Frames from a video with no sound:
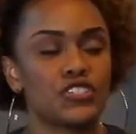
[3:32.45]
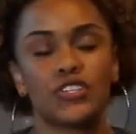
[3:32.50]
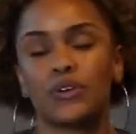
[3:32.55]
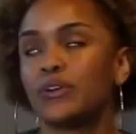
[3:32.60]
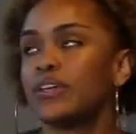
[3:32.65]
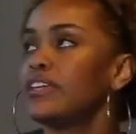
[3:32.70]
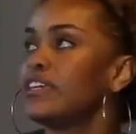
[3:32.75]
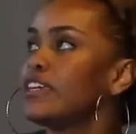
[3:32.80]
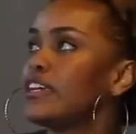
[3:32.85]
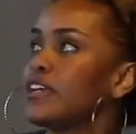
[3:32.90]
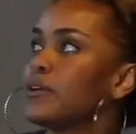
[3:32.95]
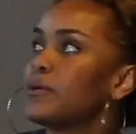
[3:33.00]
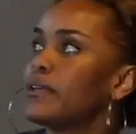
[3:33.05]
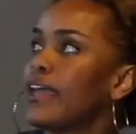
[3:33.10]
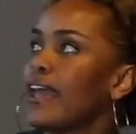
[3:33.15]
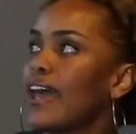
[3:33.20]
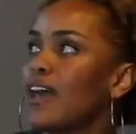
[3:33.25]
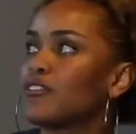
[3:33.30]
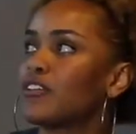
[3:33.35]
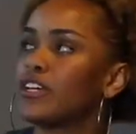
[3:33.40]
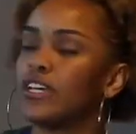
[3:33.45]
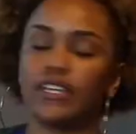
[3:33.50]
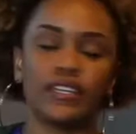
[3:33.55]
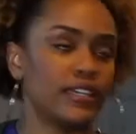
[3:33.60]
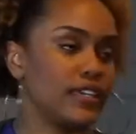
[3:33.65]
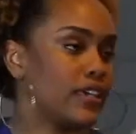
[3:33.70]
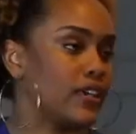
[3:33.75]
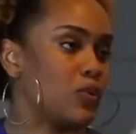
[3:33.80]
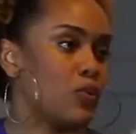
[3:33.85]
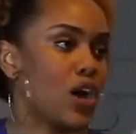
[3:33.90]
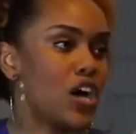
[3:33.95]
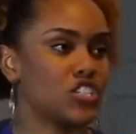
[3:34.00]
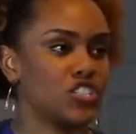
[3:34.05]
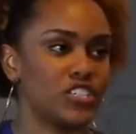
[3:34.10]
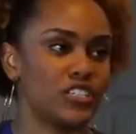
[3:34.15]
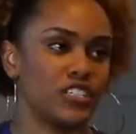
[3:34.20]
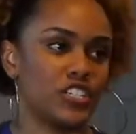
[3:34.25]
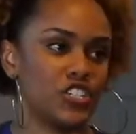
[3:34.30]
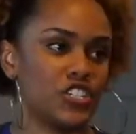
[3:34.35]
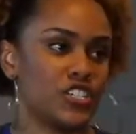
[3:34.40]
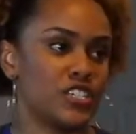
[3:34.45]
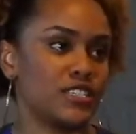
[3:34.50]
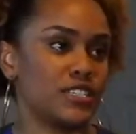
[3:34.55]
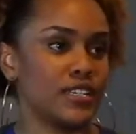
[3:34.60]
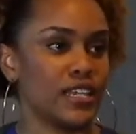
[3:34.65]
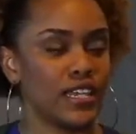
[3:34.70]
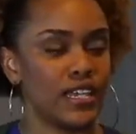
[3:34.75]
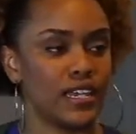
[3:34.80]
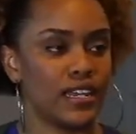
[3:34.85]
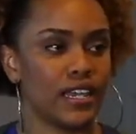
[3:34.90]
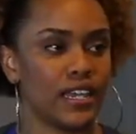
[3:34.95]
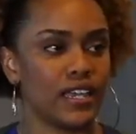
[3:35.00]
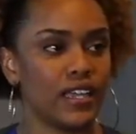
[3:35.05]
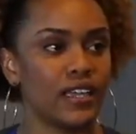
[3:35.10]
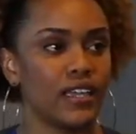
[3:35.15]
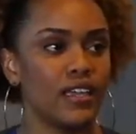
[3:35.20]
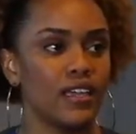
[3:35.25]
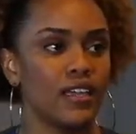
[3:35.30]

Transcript: So here we have cooking, washing dishes, and eating.